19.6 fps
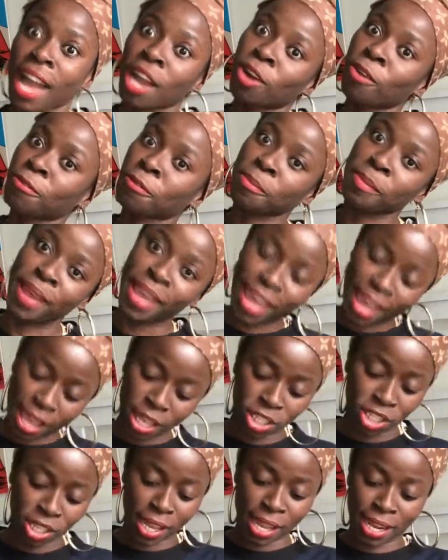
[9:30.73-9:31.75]
I got from
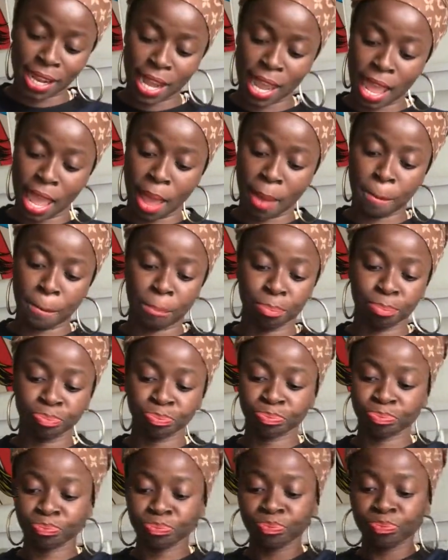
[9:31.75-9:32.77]
H&M
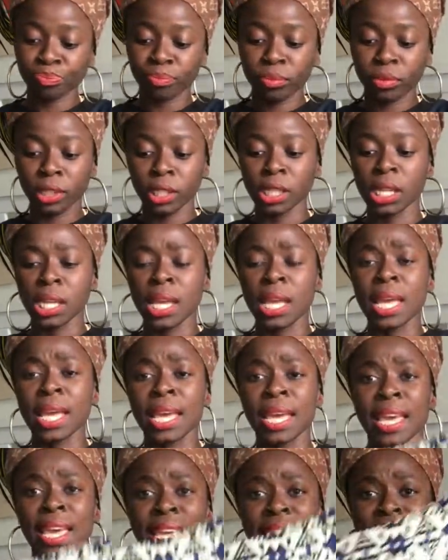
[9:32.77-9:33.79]

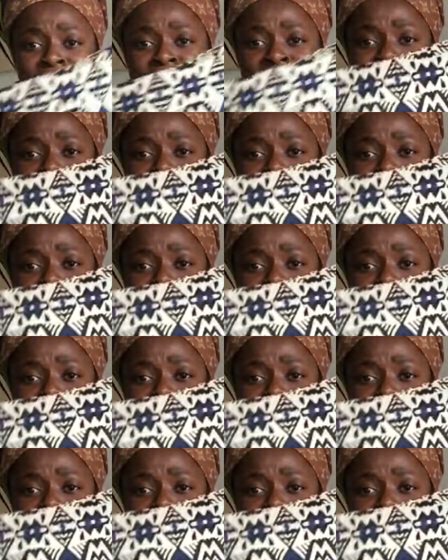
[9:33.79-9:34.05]
is